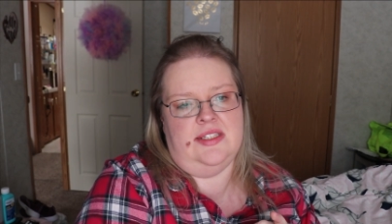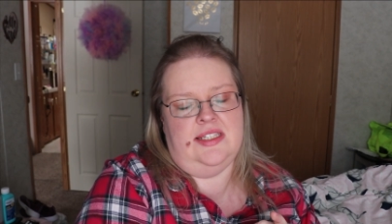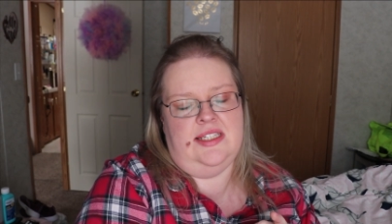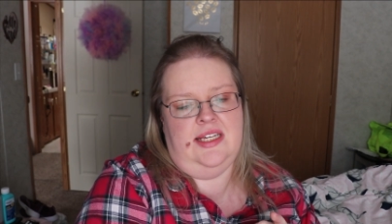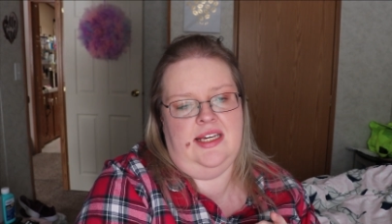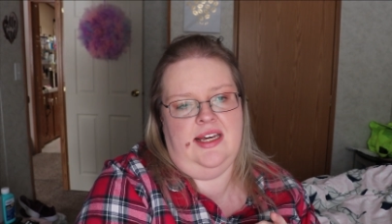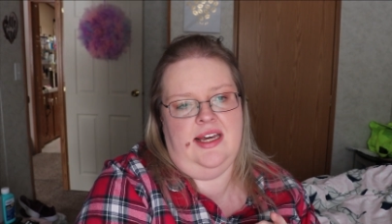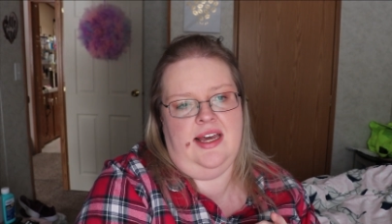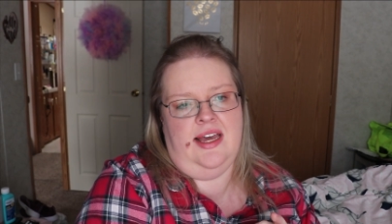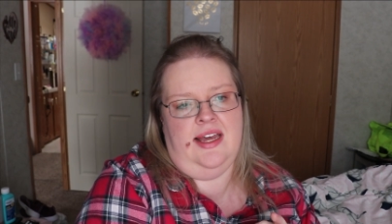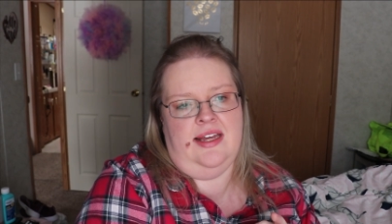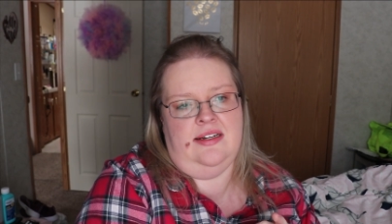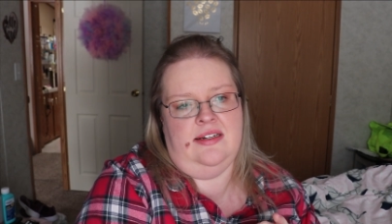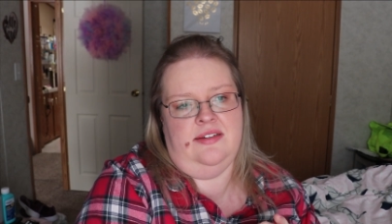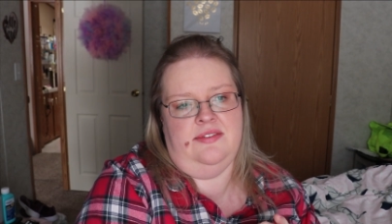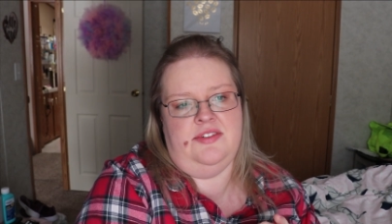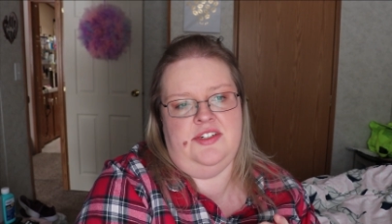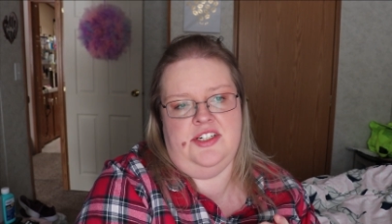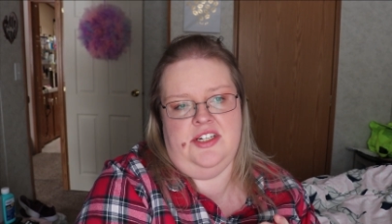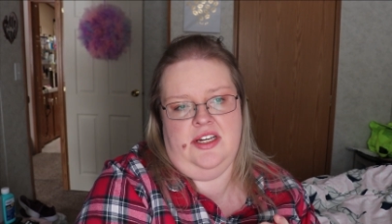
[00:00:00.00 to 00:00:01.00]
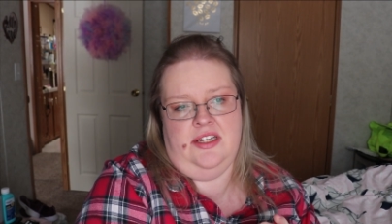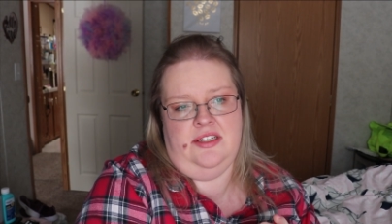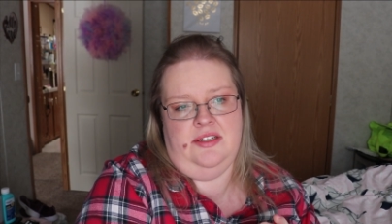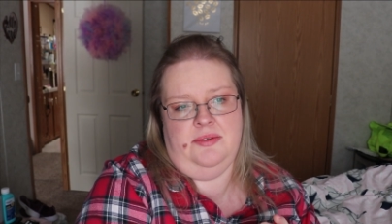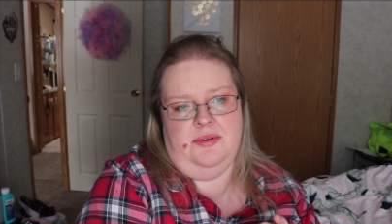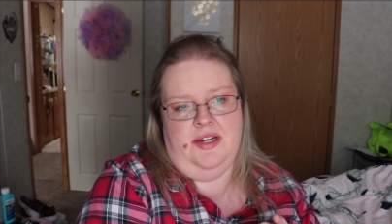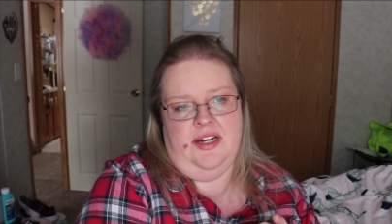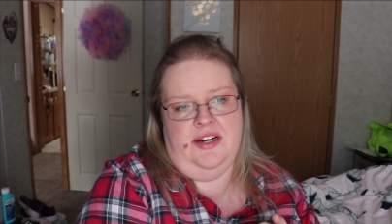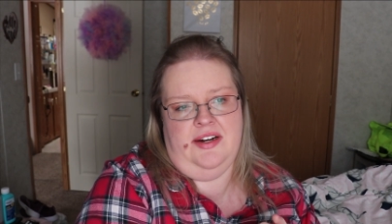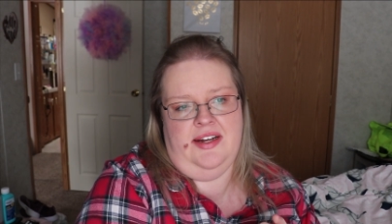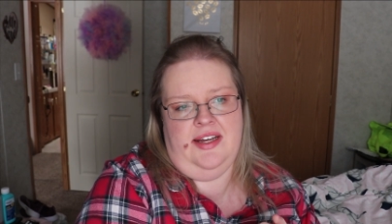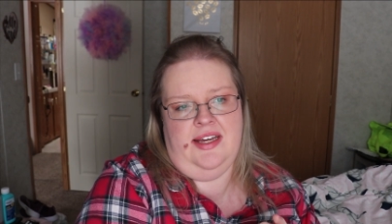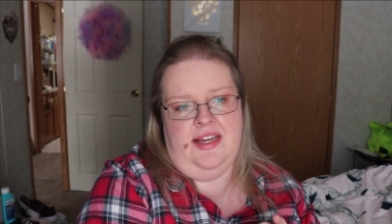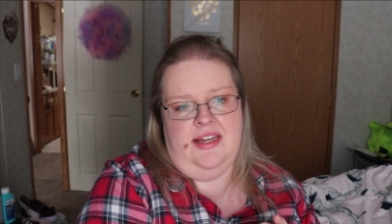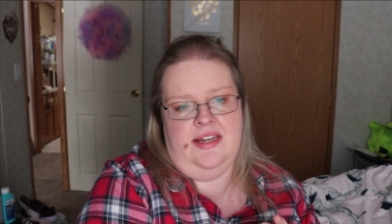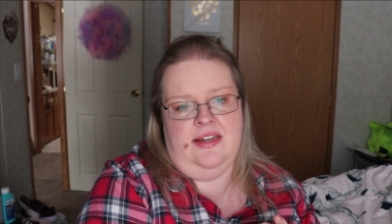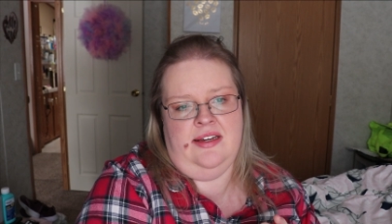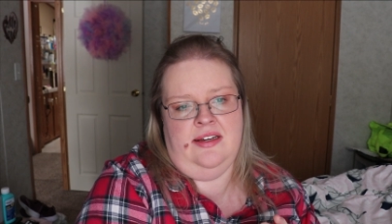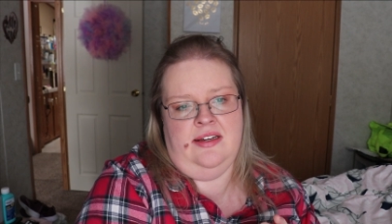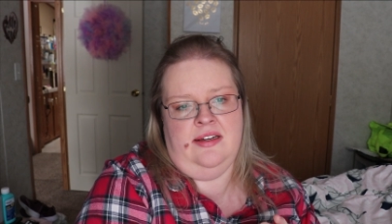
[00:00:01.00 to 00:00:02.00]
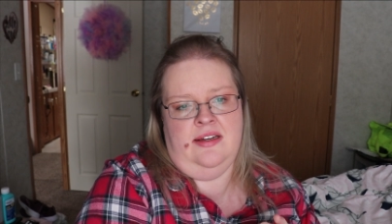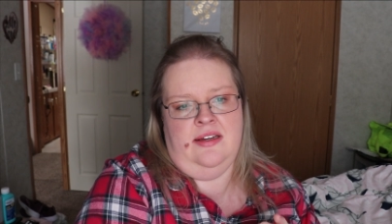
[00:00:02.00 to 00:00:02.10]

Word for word: the end of January.